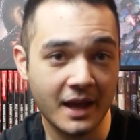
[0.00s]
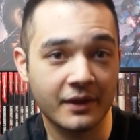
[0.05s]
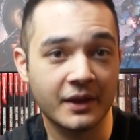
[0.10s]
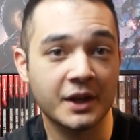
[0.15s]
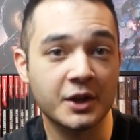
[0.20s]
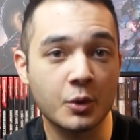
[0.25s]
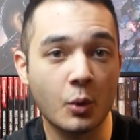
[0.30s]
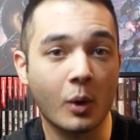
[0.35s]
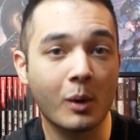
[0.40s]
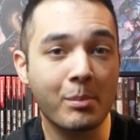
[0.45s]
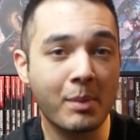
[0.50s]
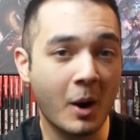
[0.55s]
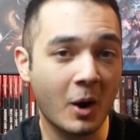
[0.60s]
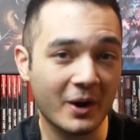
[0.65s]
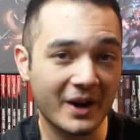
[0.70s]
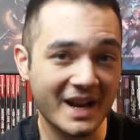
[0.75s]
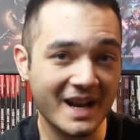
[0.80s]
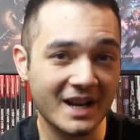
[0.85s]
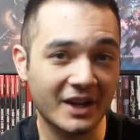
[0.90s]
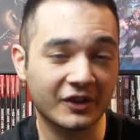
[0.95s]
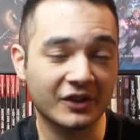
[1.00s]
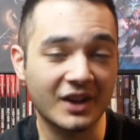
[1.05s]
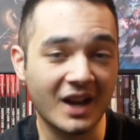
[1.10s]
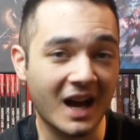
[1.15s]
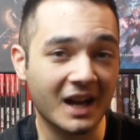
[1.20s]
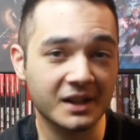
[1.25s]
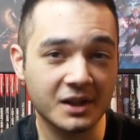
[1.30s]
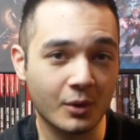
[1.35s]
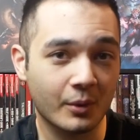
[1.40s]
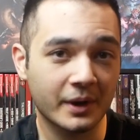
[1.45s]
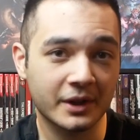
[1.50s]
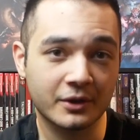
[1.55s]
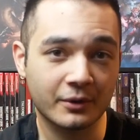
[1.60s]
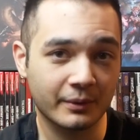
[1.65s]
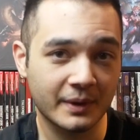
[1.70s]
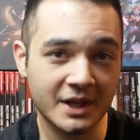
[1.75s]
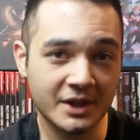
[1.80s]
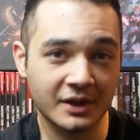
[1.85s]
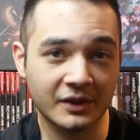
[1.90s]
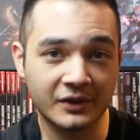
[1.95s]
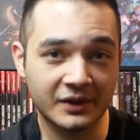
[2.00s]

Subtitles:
that your party is not going to reach